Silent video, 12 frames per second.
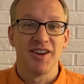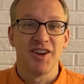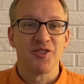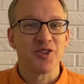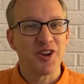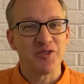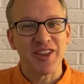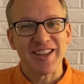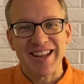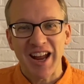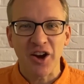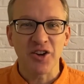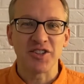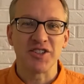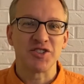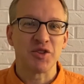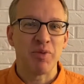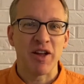For if the inheritance
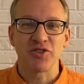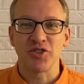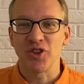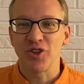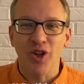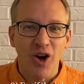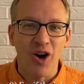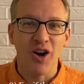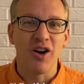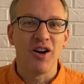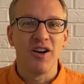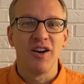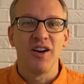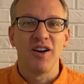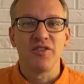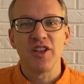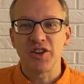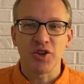depends on the law,
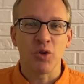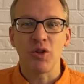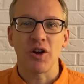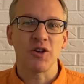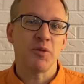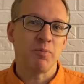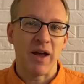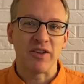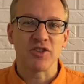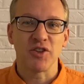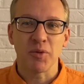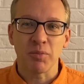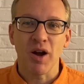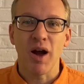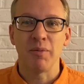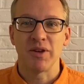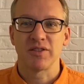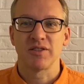then it no longer depends on the
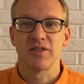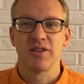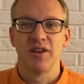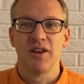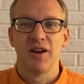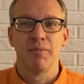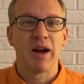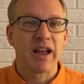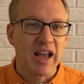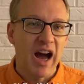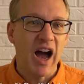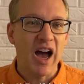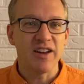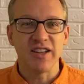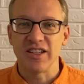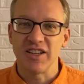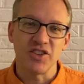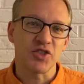promise. But God,
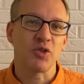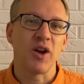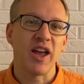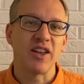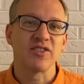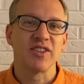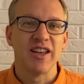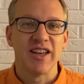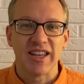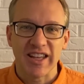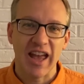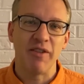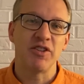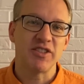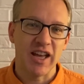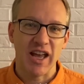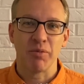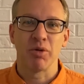in His grace, gave it
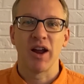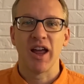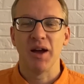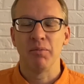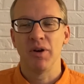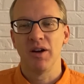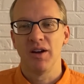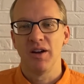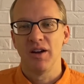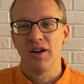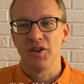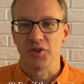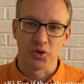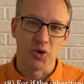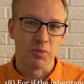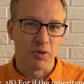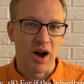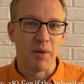to Abraham through a
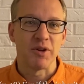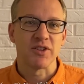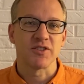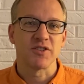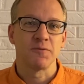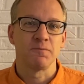promise.